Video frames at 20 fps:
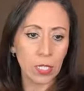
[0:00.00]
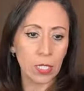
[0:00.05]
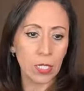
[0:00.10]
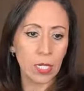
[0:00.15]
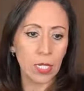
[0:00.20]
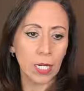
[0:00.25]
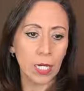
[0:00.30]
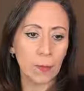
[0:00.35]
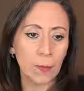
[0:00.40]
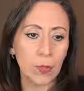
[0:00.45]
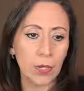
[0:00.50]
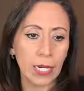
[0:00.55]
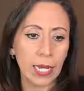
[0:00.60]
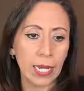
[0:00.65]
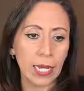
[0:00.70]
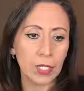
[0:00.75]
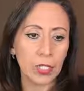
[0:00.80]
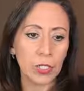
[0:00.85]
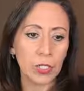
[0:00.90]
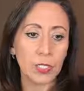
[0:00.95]
and I'm
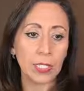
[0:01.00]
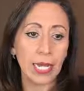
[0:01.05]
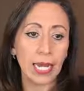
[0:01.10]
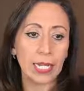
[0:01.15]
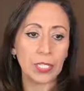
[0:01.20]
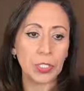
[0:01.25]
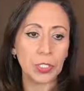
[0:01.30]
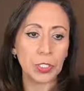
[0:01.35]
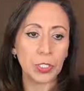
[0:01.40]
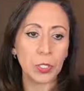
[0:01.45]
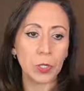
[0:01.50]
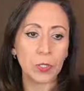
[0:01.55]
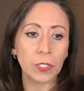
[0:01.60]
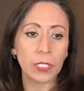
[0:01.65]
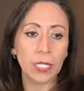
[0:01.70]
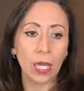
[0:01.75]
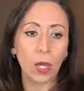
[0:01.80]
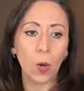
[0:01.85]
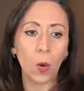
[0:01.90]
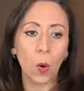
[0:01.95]
gonna just adjust
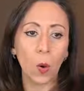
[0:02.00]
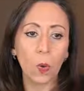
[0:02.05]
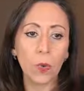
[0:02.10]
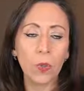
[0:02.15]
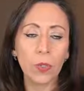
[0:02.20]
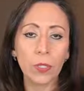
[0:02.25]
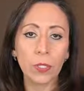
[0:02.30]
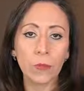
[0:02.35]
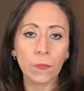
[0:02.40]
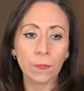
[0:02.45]
the code